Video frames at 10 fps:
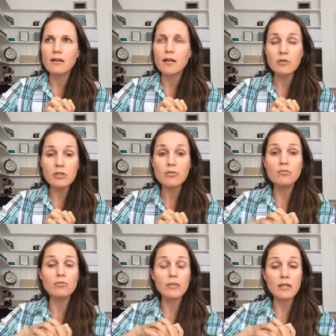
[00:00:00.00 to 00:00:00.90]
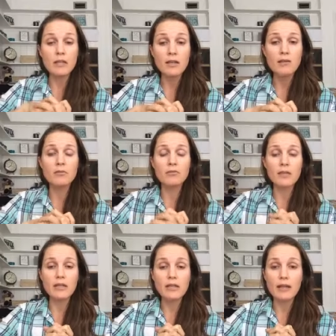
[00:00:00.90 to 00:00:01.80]
it was a really,
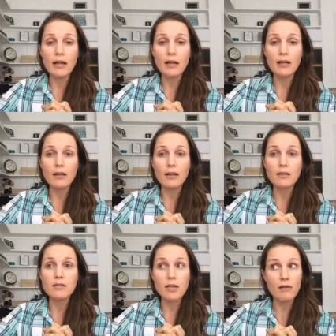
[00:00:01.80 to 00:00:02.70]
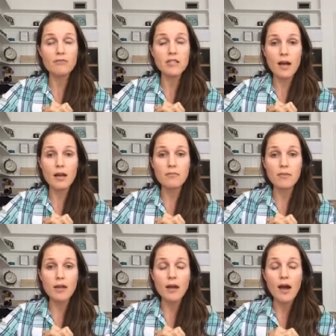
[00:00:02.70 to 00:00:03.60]
really like tough time.
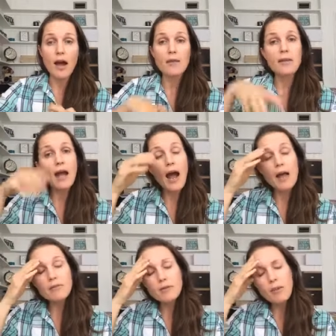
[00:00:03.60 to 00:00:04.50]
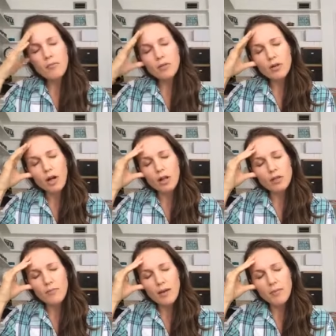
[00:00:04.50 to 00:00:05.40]
I mean, I remember calling
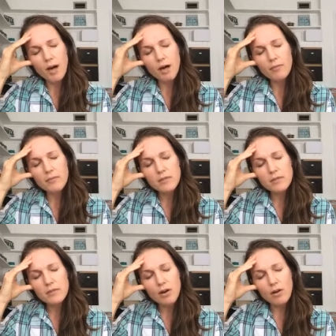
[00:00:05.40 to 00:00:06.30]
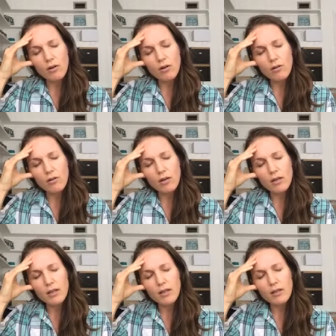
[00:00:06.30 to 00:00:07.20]
my mom. So
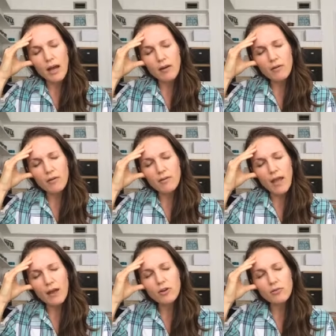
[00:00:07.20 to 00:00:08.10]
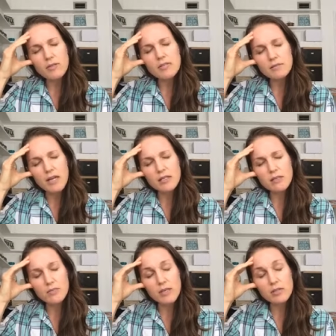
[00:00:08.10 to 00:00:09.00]
that Christmas,
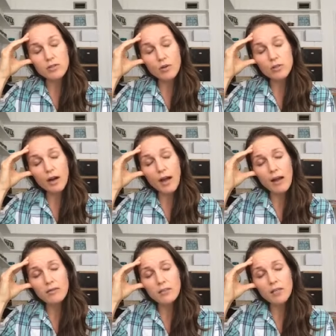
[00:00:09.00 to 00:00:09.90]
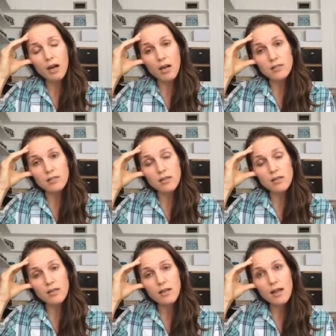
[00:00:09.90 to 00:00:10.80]
we sold our house in Austin.